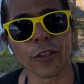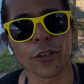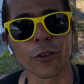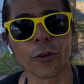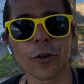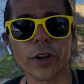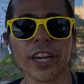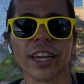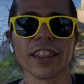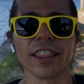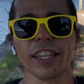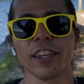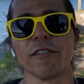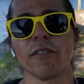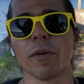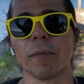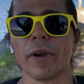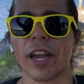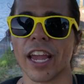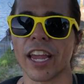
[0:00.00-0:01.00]
you can
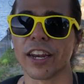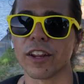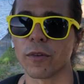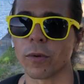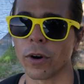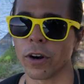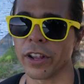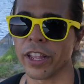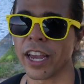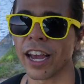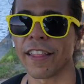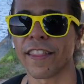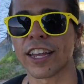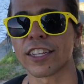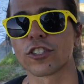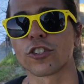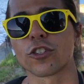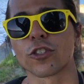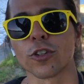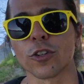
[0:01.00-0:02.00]
leave them anywhere yeah
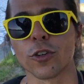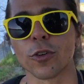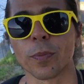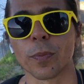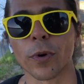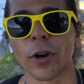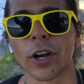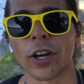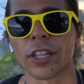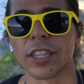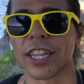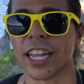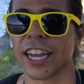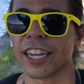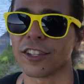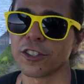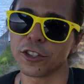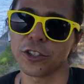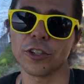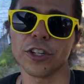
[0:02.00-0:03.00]
that's true but
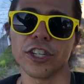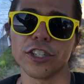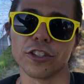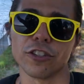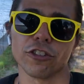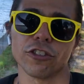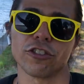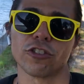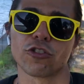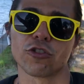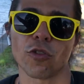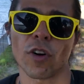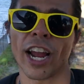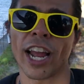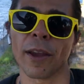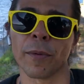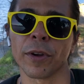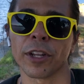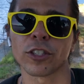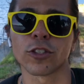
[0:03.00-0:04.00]
like you shouldn't just
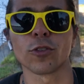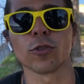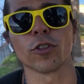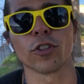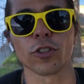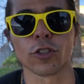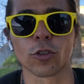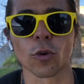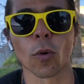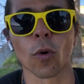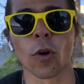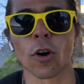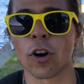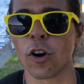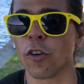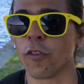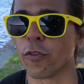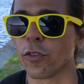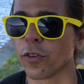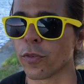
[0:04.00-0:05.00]
drive it to the
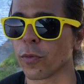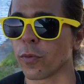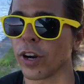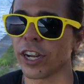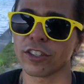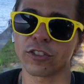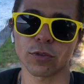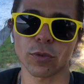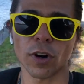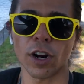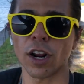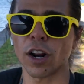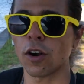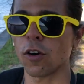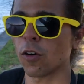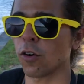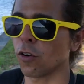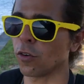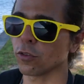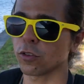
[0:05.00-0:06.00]
door of the
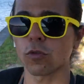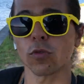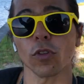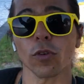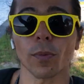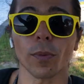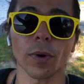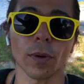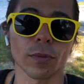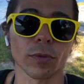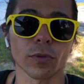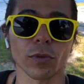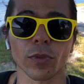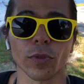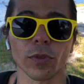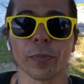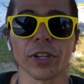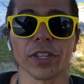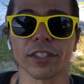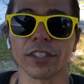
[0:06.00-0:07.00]
restaurant or to the to
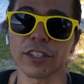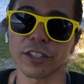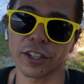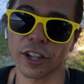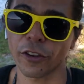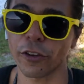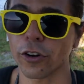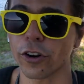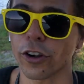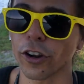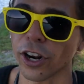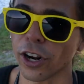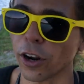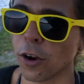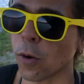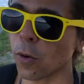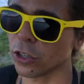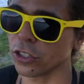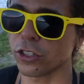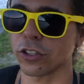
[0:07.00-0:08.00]
the business that you're gonna
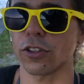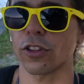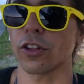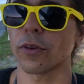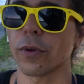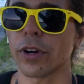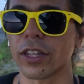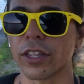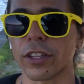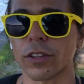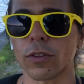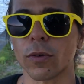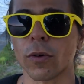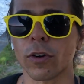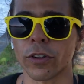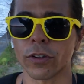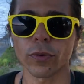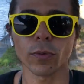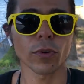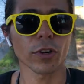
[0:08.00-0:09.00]
go and just leave it in the
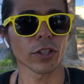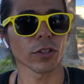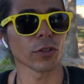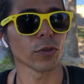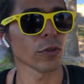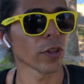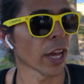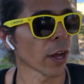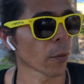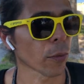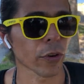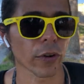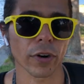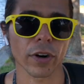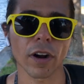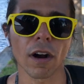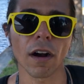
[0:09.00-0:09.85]
door you wouldn't do that with your